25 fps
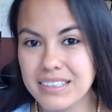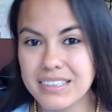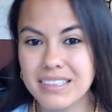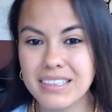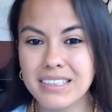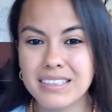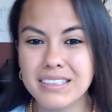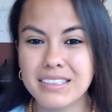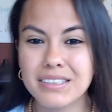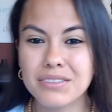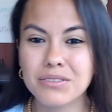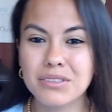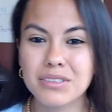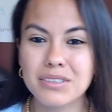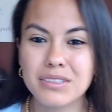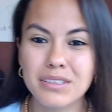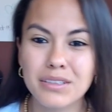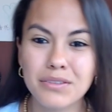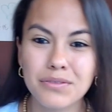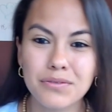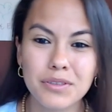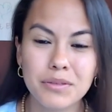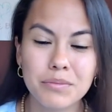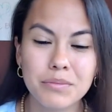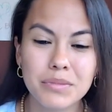that she was
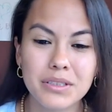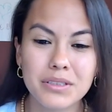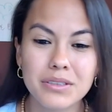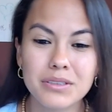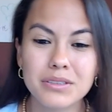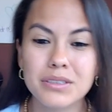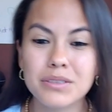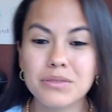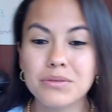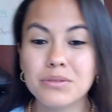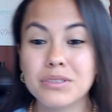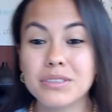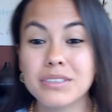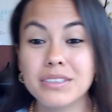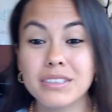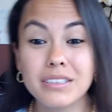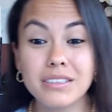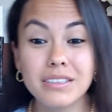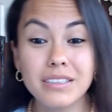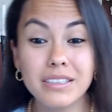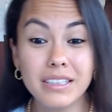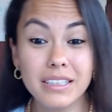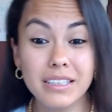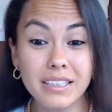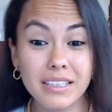suffering because she was
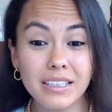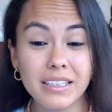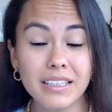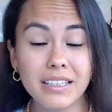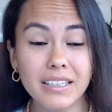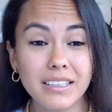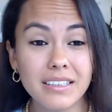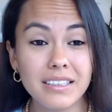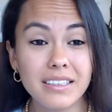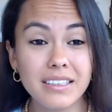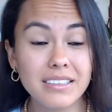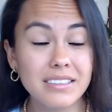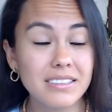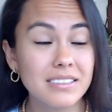still eating, and